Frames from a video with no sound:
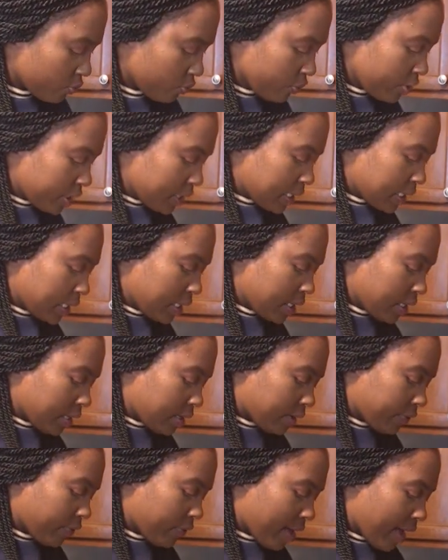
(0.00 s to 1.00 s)
really good
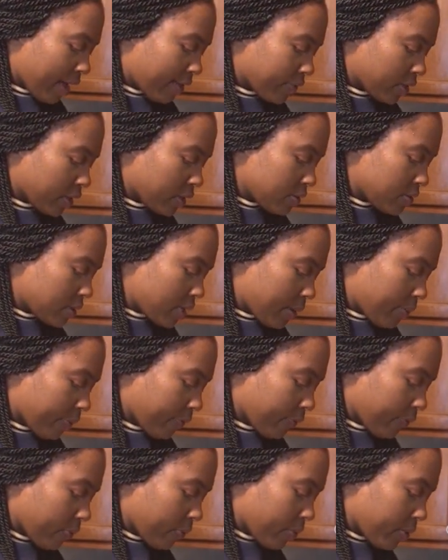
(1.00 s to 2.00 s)
if you haven't used it
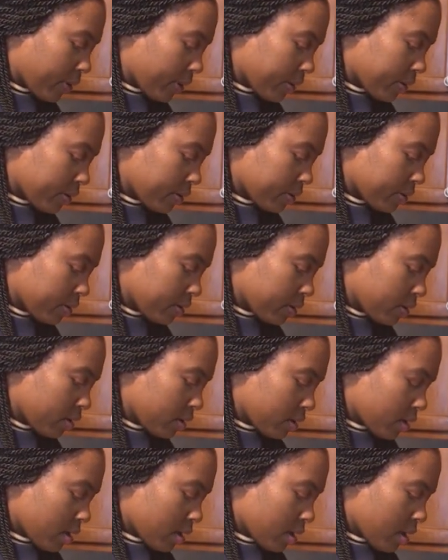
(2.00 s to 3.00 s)
before.
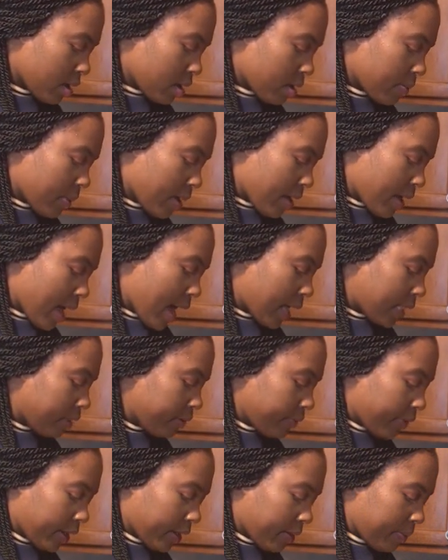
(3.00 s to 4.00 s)
I highly
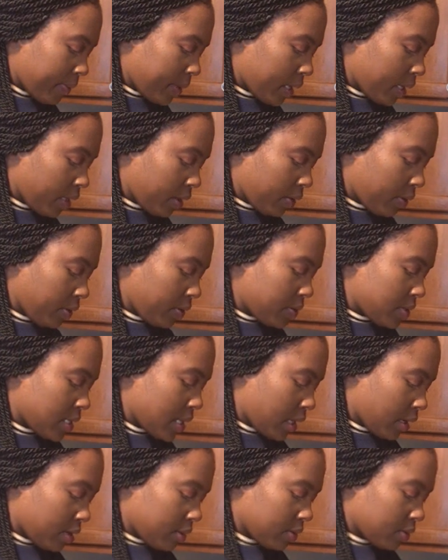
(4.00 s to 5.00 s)
recommend you use
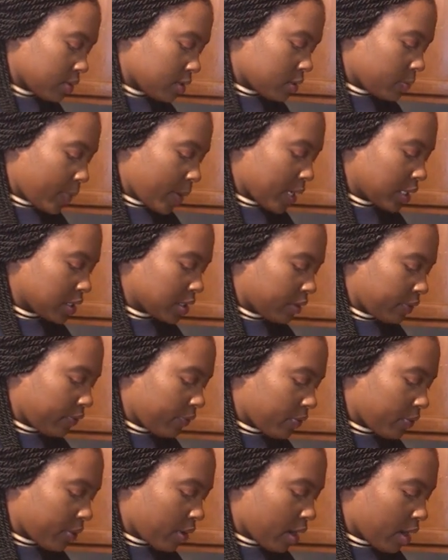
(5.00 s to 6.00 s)
it, especially
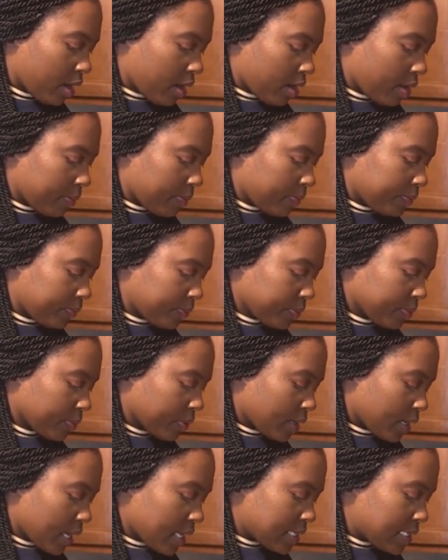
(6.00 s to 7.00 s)
for
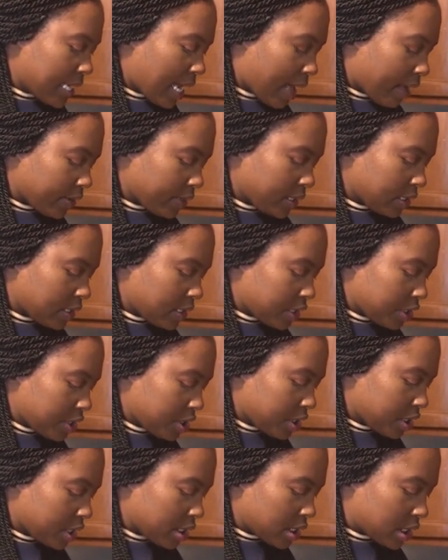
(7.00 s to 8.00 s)
Italian
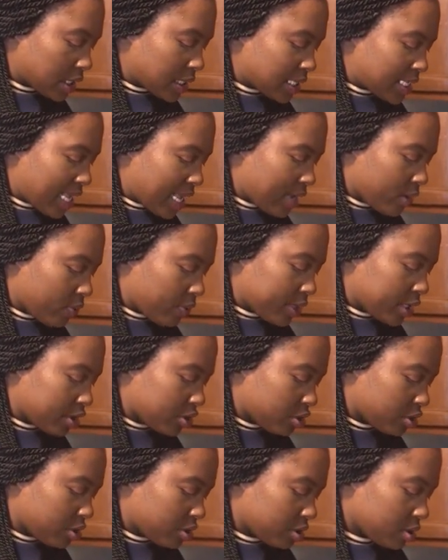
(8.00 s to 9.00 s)
dishes, a
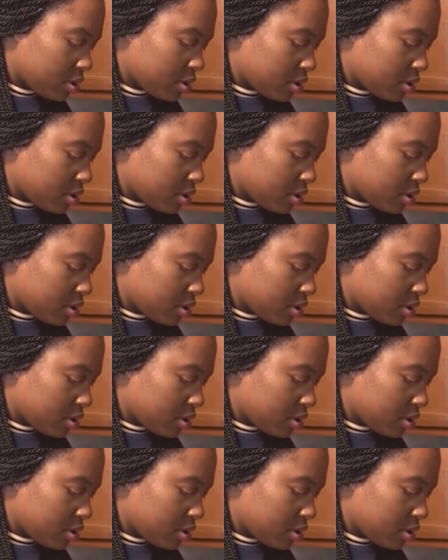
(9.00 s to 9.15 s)
sandwich.